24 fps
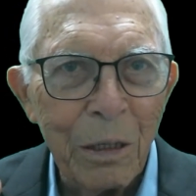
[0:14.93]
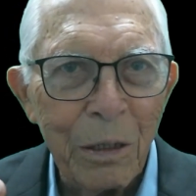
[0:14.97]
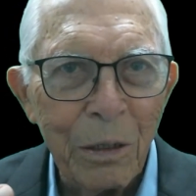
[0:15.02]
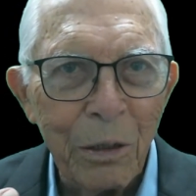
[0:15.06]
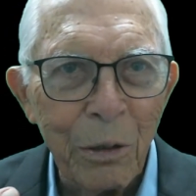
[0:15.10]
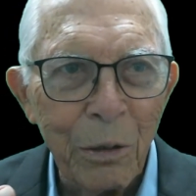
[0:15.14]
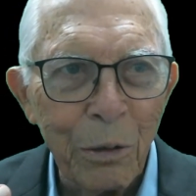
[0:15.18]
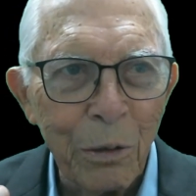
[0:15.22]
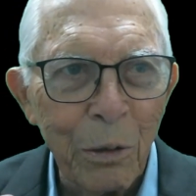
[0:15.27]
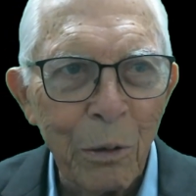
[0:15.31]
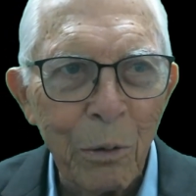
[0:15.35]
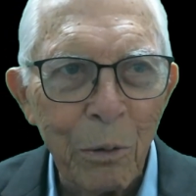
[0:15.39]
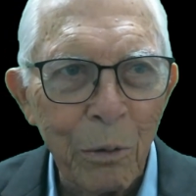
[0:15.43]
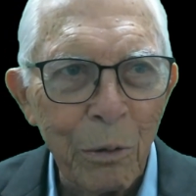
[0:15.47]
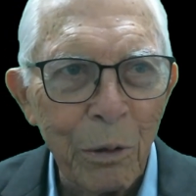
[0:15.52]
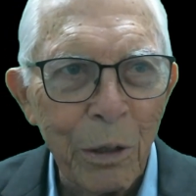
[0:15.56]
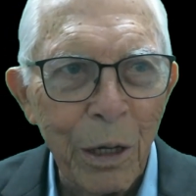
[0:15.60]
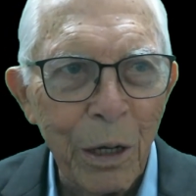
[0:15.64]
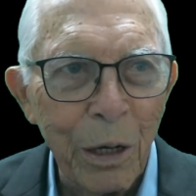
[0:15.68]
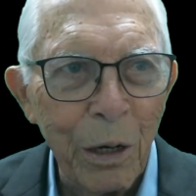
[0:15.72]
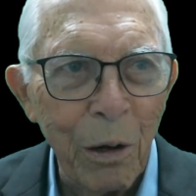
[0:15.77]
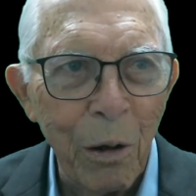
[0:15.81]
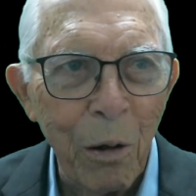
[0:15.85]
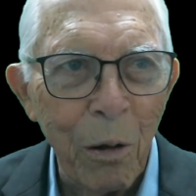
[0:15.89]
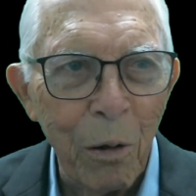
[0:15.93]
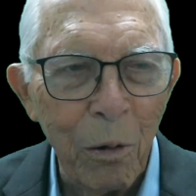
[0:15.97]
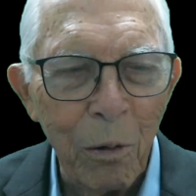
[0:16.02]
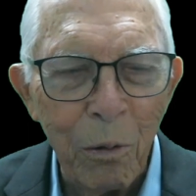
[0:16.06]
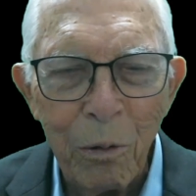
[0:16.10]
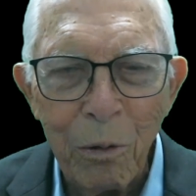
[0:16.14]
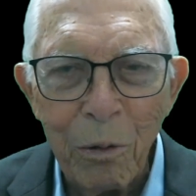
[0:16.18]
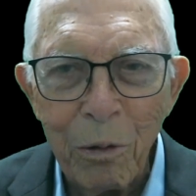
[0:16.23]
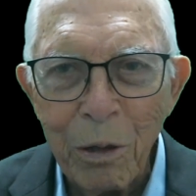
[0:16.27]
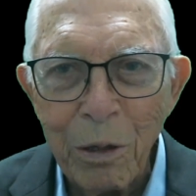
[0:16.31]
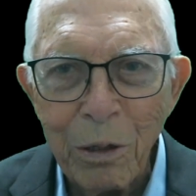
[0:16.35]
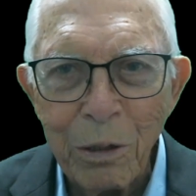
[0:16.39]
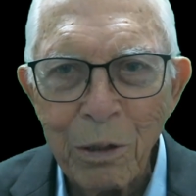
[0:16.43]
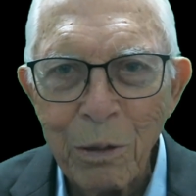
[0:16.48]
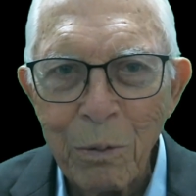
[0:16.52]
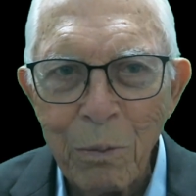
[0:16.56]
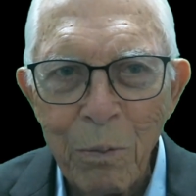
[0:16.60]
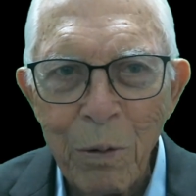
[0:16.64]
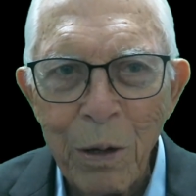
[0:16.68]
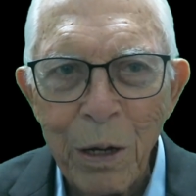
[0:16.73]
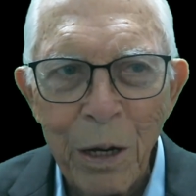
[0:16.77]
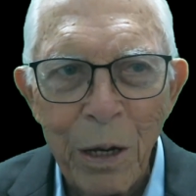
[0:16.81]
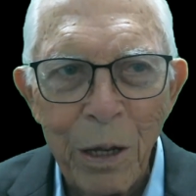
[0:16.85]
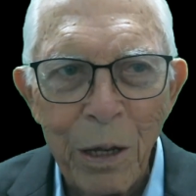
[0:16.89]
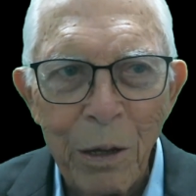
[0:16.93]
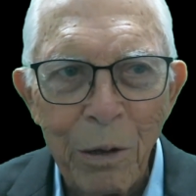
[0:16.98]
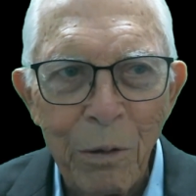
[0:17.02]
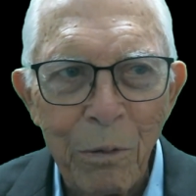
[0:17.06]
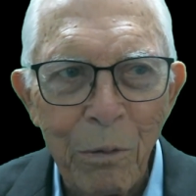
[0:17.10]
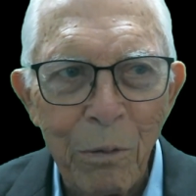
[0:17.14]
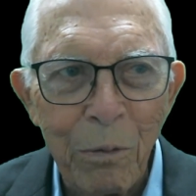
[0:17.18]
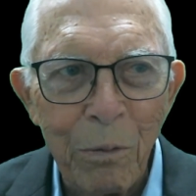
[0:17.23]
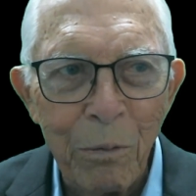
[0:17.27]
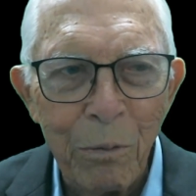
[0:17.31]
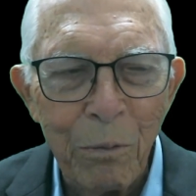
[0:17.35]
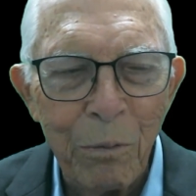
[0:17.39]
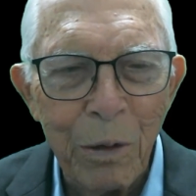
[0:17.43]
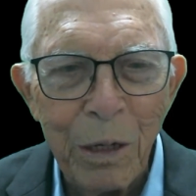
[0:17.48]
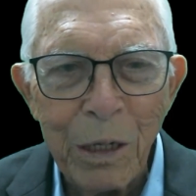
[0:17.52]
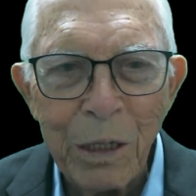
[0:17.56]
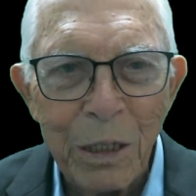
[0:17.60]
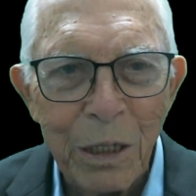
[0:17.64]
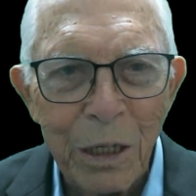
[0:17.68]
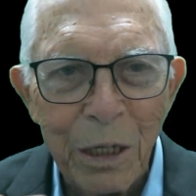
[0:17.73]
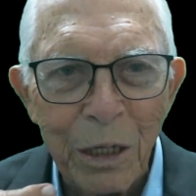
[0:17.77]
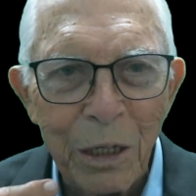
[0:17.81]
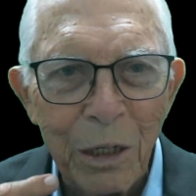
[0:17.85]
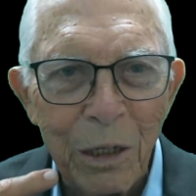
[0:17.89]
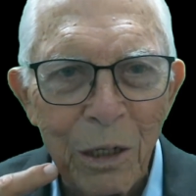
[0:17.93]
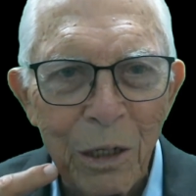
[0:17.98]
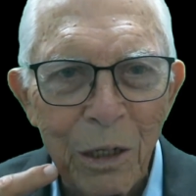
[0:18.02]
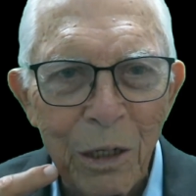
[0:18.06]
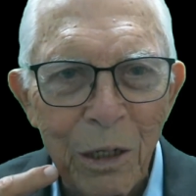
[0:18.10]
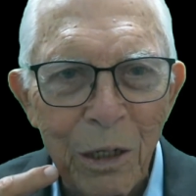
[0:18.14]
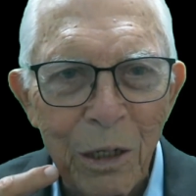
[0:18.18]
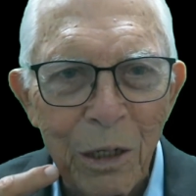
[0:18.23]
you don't get all this many missing